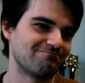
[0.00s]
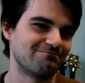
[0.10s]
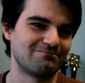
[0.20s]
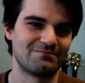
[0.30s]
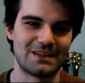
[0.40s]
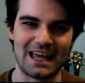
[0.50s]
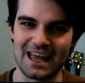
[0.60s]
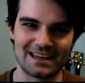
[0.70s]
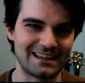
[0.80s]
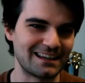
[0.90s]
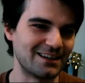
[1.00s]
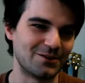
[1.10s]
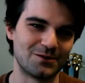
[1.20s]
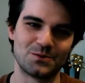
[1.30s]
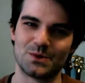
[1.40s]
hanging out
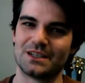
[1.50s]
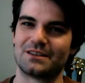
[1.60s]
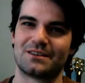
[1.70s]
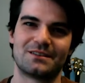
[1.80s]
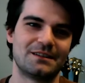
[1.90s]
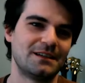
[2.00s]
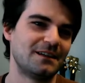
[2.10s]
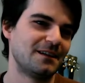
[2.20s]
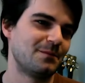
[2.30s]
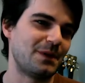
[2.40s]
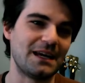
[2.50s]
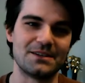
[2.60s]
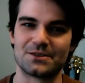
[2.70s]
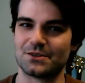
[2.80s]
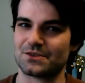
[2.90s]
with
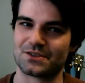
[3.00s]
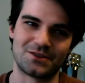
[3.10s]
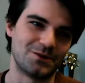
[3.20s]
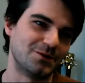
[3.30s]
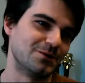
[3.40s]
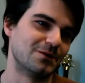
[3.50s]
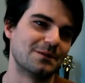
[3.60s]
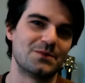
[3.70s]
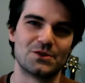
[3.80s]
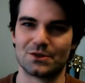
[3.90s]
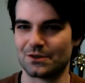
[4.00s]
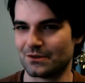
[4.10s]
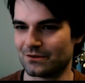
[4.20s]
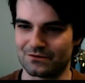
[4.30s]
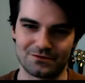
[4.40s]
painters to observe
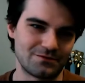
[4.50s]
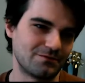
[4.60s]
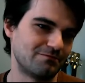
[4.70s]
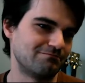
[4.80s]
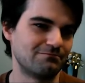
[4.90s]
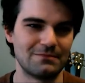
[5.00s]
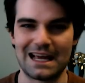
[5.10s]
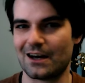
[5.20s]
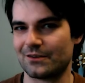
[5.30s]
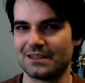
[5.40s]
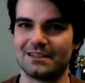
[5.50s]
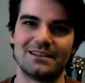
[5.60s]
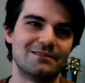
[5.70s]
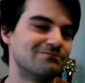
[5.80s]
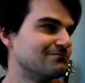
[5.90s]
how they
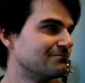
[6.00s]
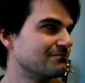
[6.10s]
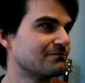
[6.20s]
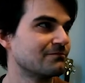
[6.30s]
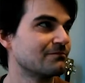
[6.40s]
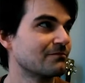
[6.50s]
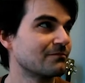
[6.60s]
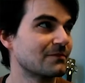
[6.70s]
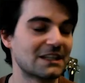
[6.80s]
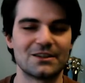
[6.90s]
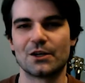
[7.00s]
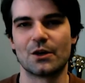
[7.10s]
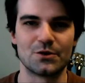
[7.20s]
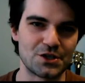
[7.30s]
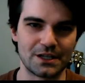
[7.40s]

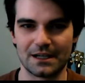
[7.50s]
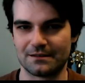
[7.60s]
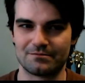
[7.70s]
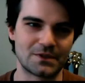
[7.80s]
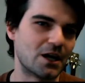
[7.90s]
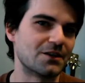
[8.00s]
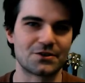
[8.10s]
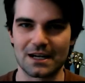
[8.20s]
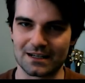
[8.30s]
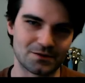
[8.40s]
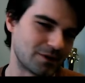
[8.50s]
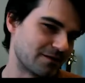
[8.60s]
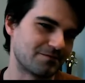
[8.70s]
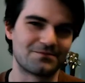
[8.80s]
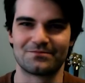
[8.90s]
negotiate contracts with
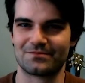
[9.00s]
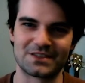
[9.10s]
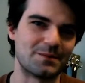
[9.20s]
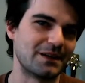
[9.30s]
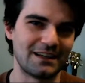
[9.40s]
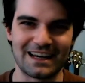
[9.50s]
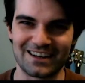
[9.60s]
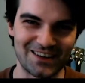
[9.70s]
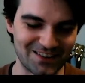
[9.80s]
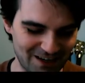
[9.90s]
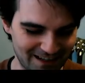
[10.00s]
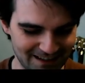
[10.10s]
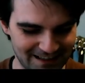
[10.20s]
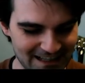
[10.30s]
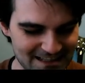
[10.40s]
somebody. I don't know, right? Like,
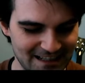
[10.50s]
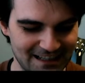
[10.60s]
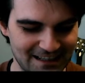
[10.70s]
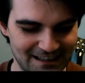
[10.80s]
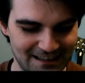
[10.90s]
that's like a